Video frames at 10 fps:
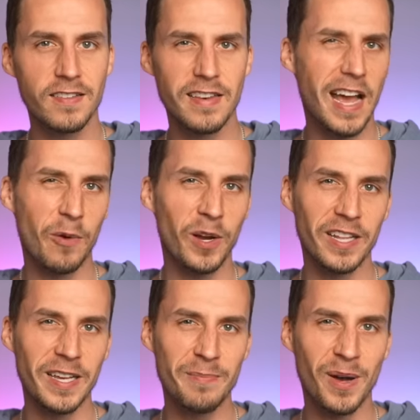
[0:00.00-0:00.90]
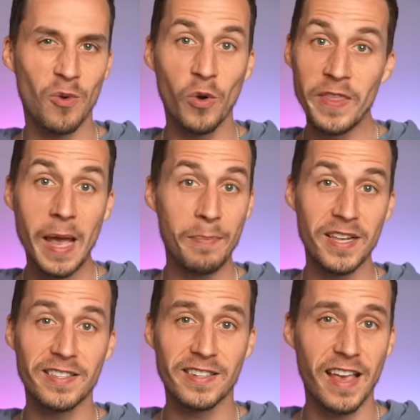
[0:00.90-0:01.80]
Not really, but wouldn't that
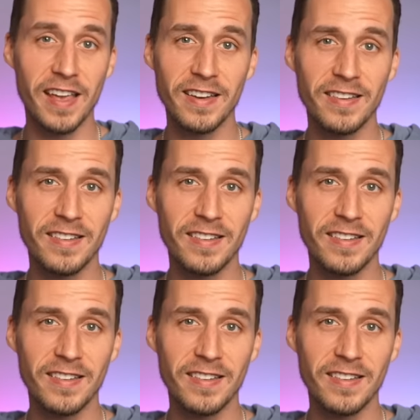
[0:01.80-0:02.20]
be insane?